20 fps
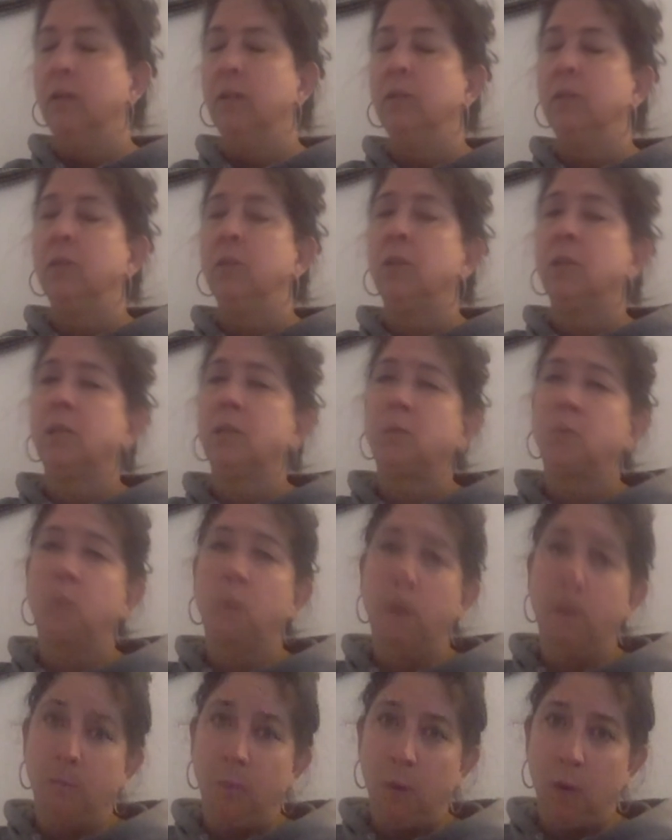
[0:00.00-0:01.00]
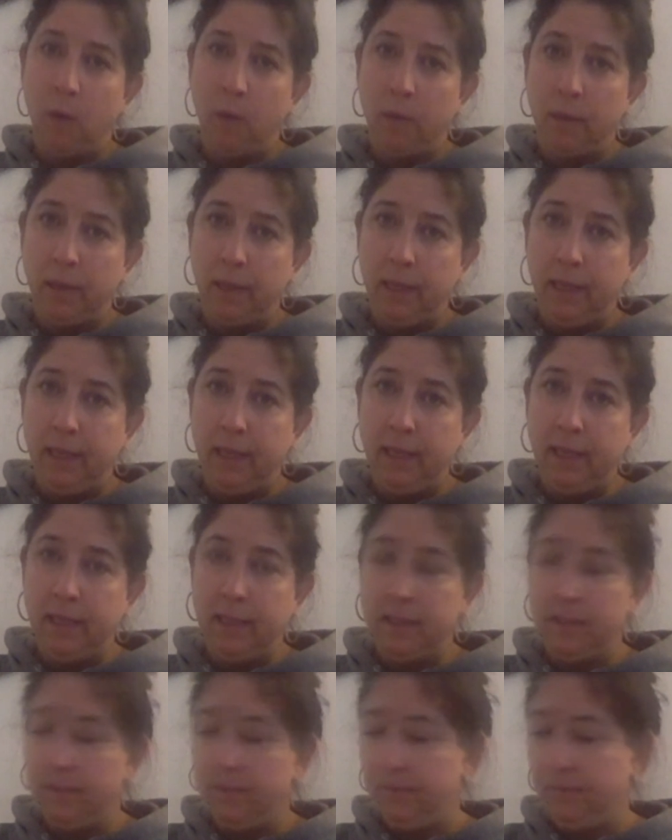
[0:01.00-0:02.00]
"Just one more, please,"
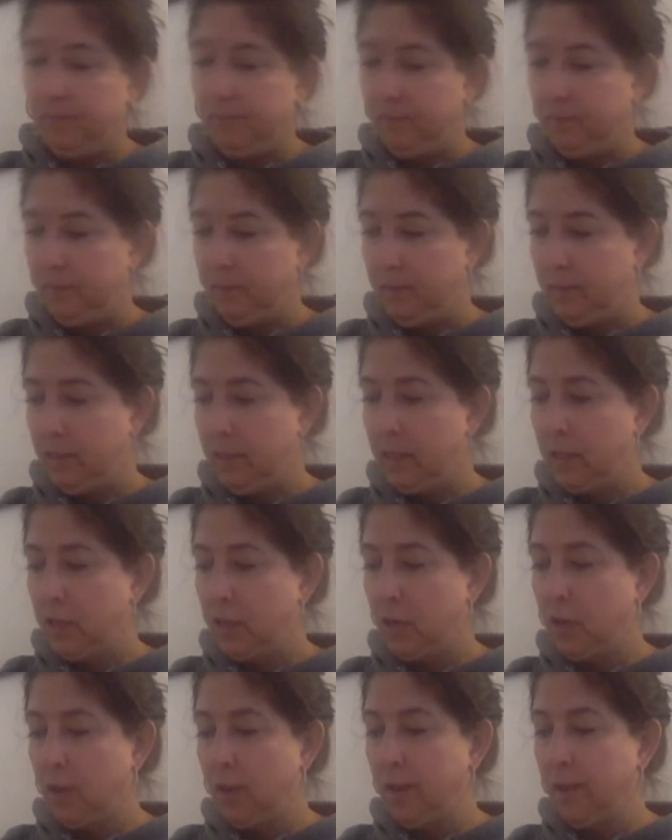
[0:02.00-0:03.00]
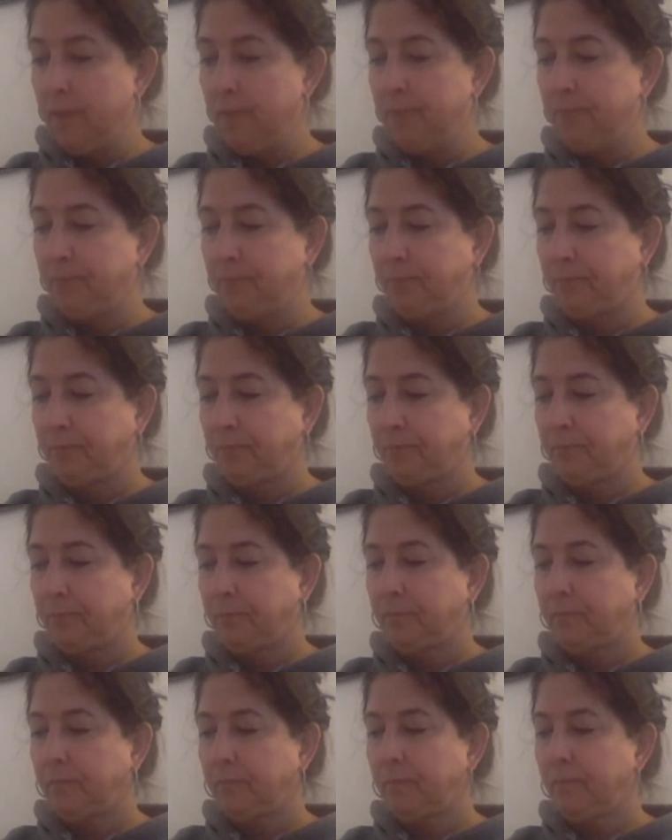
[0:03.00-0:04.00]
said Charlotte.
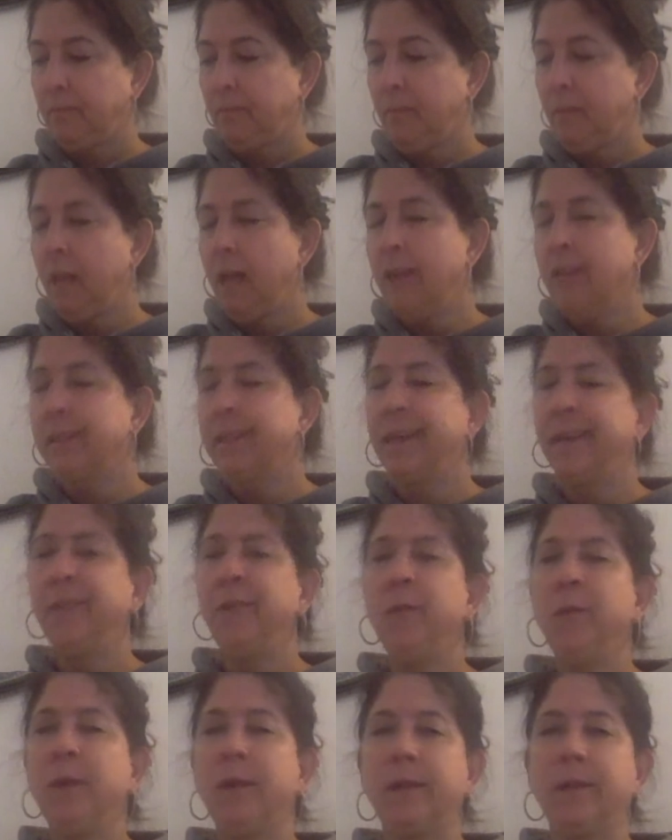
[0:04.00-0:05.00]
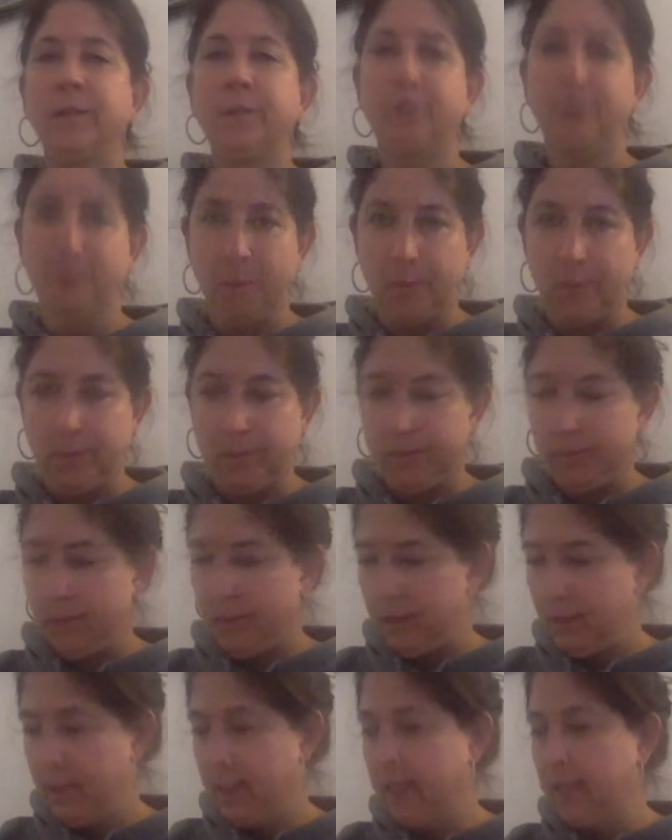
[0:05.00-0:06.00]
"Tell you what I'll do,"
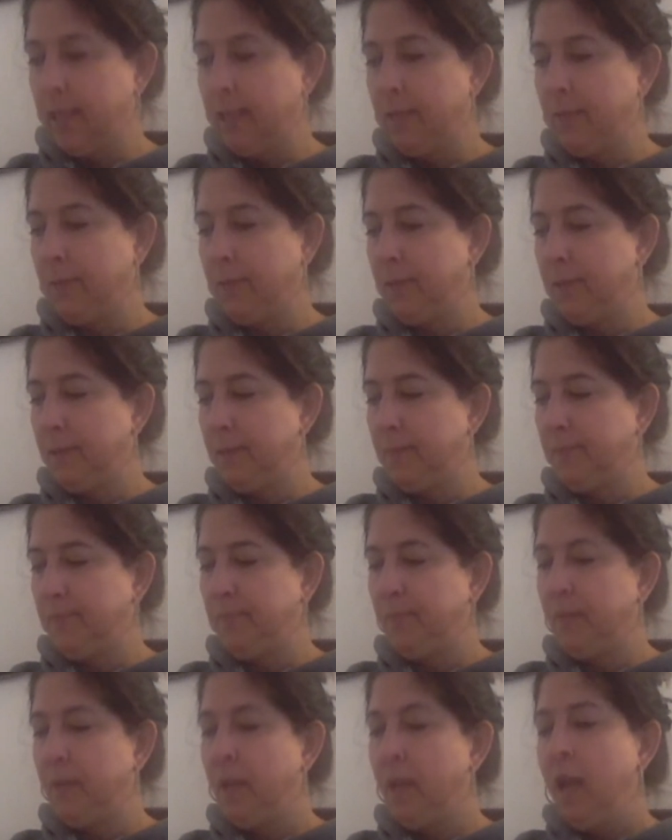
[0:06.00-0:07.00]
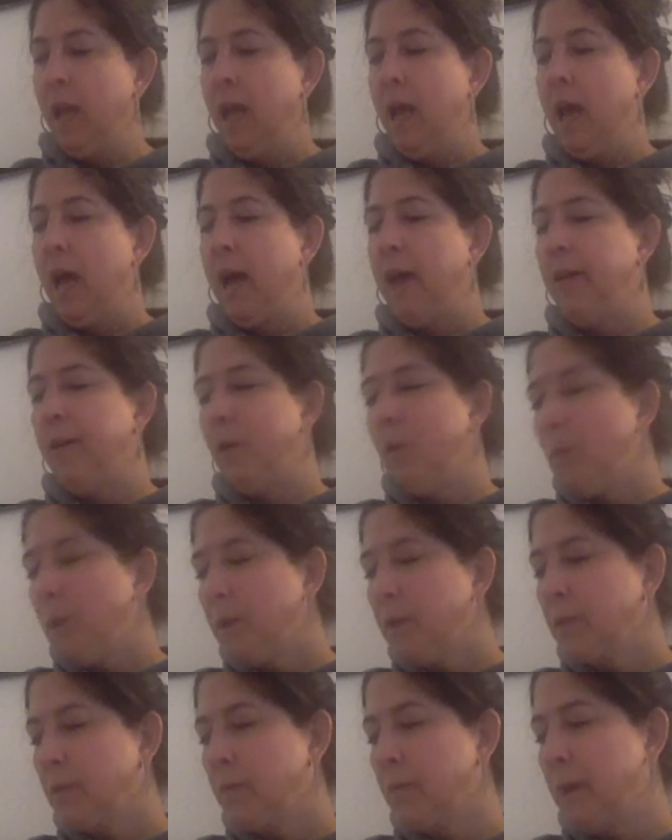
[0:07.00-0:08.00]
said Templeton. "I know where
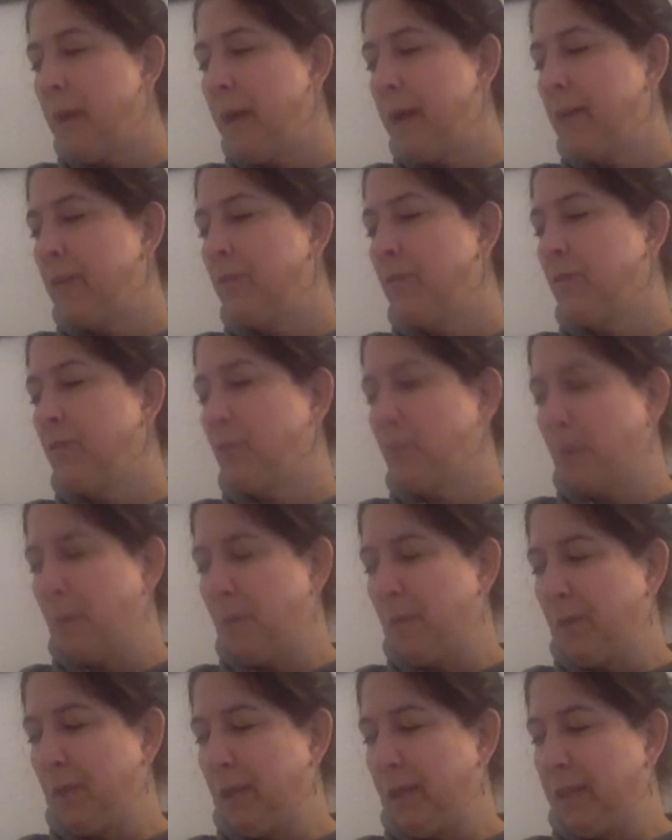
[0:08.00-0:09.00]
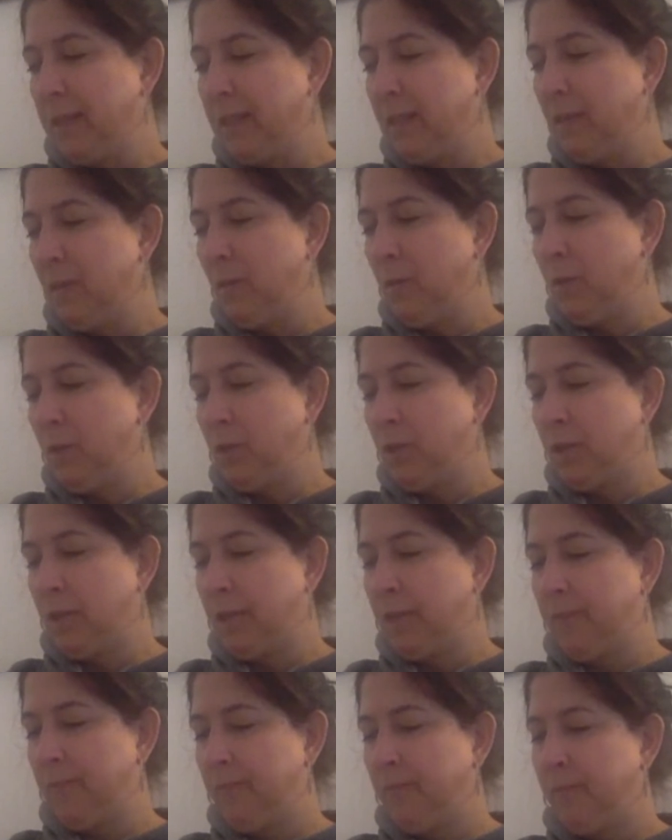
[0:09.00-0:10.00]
there's a package of soap flakes in the woodshed.
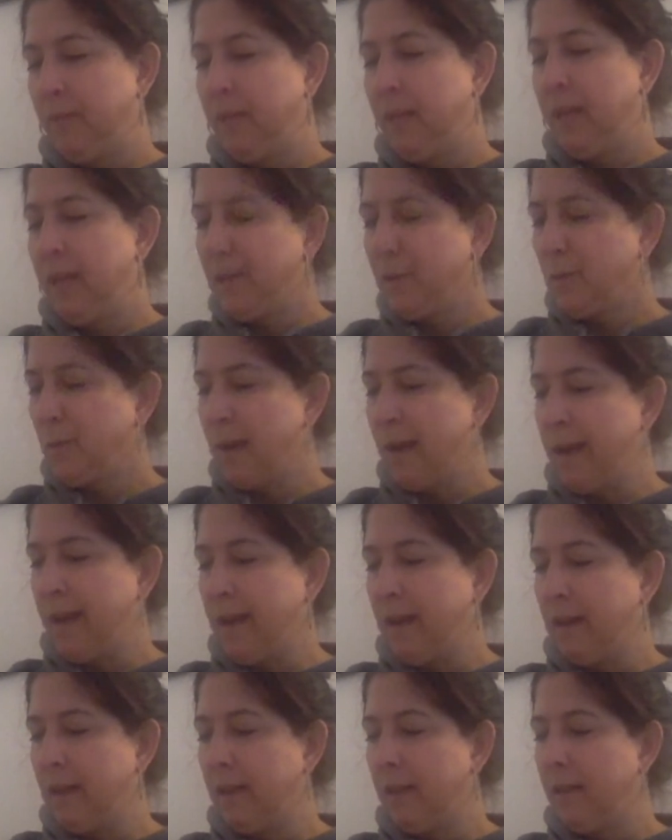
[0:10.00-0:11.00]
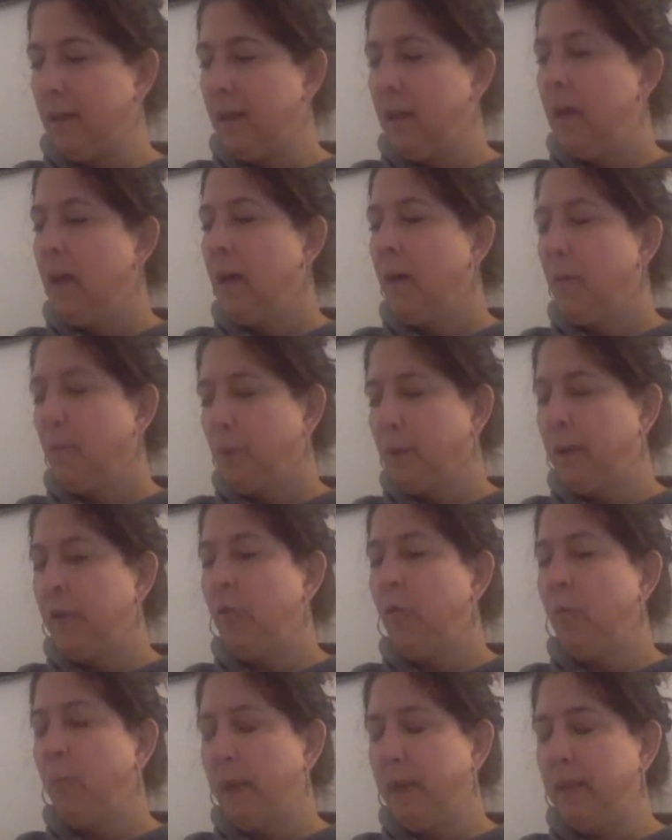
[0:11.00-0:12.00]
It has writing on it. I'll bring you
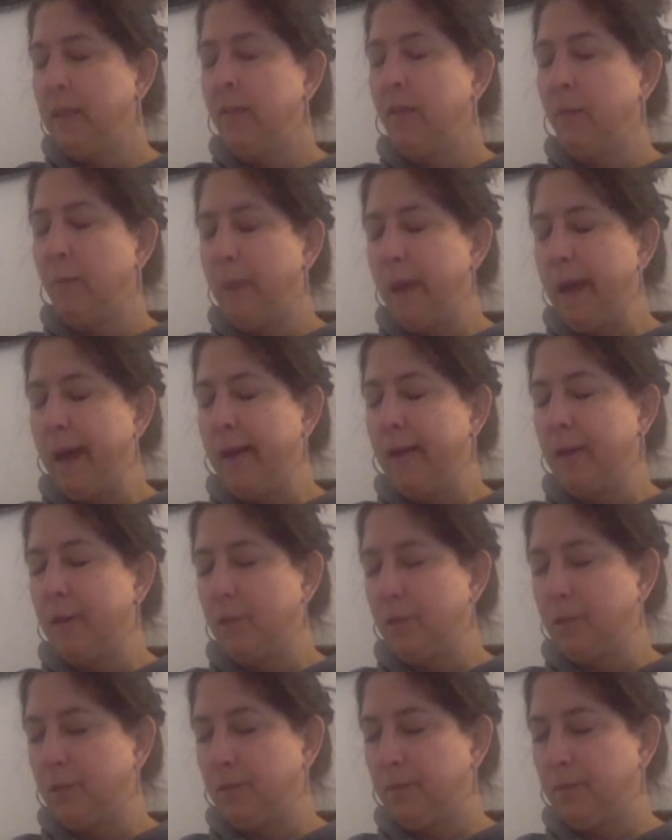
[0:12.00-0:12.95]
a piece of the package."